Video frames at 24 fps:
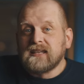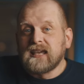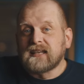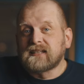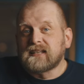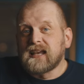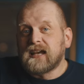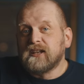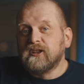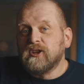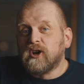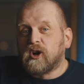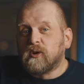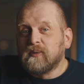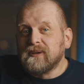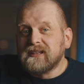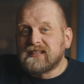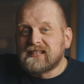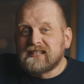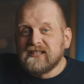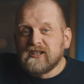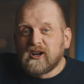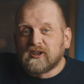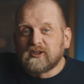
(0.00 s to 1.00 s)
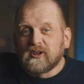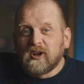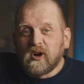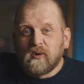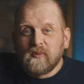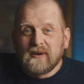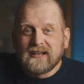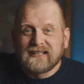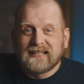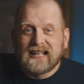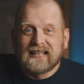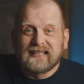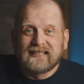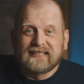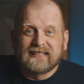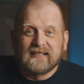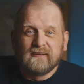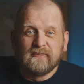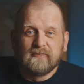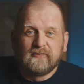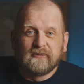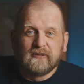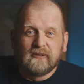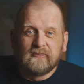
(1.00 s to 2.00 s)
Yes, I know it's not always that
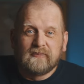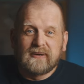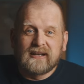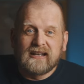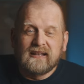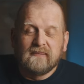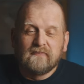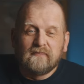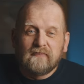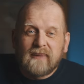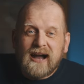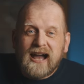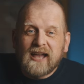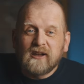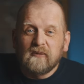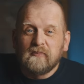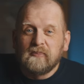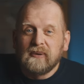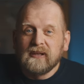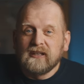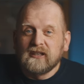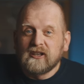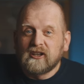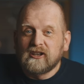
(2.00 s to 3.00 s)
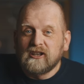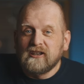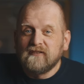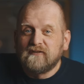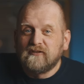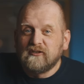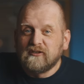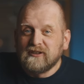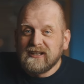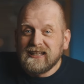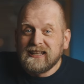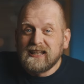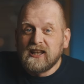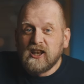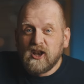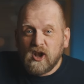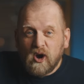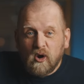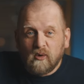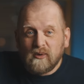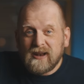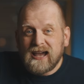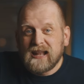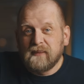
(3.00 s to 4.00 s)
simple, but in my opinion, if you need
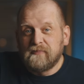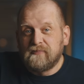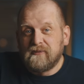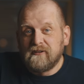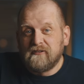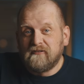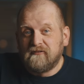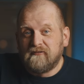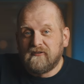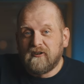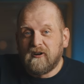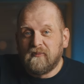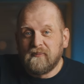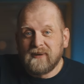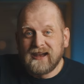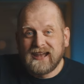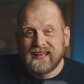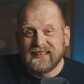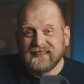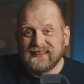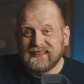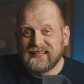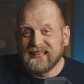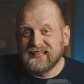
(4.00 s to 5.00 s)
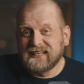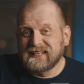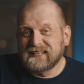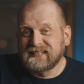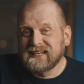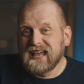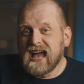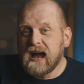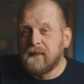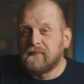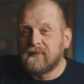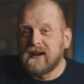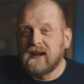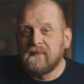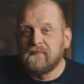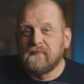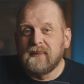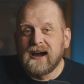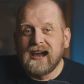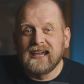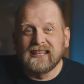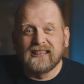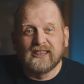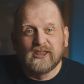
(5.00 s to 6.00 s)
low light performer, this camera
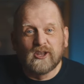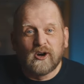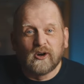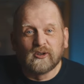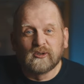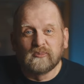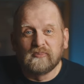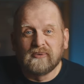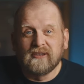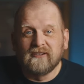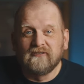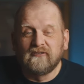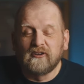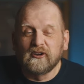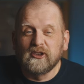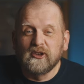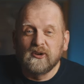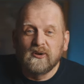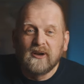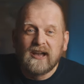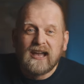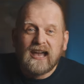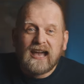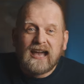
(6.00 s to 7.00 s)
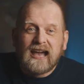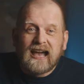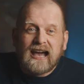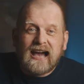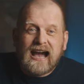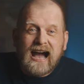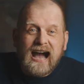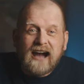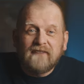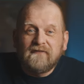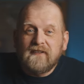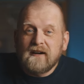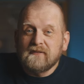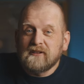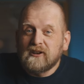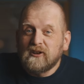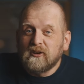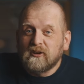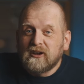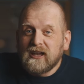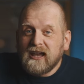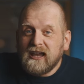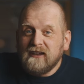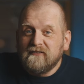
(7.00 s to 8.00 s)
might not be for you. I found it
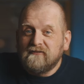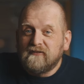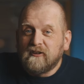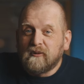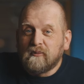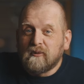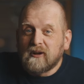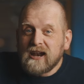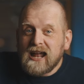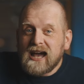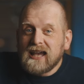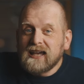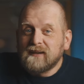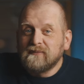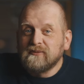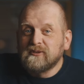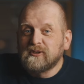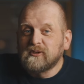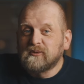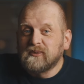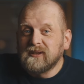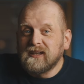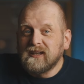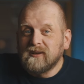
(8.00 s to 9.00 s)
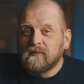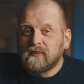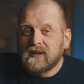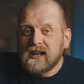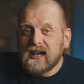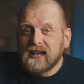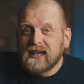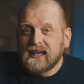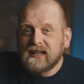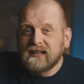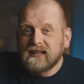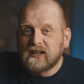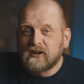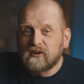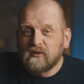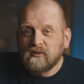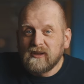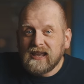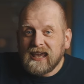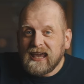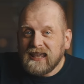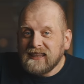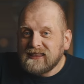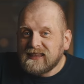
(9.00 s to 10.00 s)
okay for what I am doing when I can
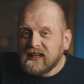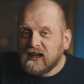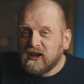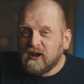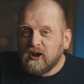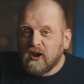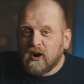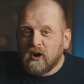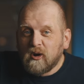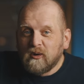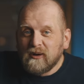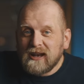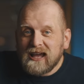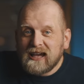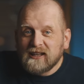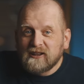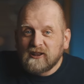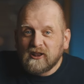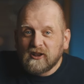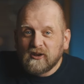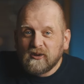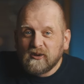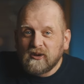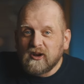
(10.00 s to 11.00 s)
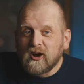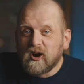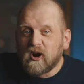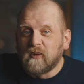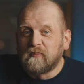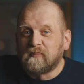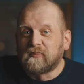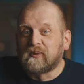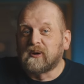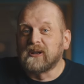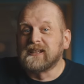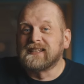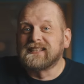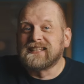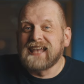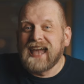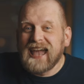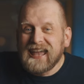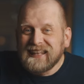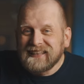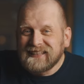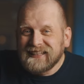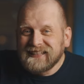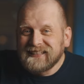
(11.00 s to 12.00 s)
create the low light look or
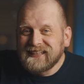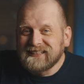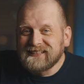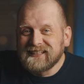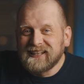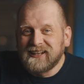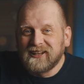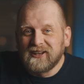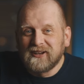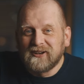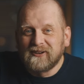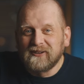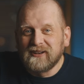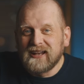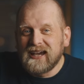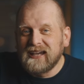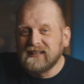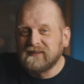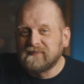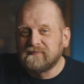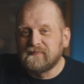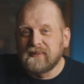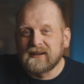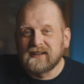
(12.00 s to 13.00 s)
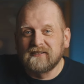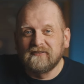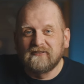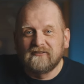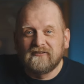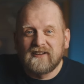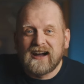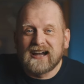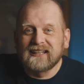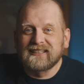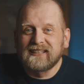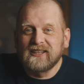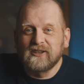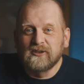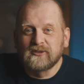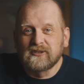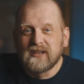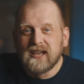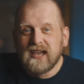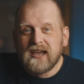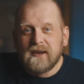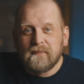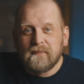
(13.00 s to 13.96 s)
pretend it is a low light, but in fact use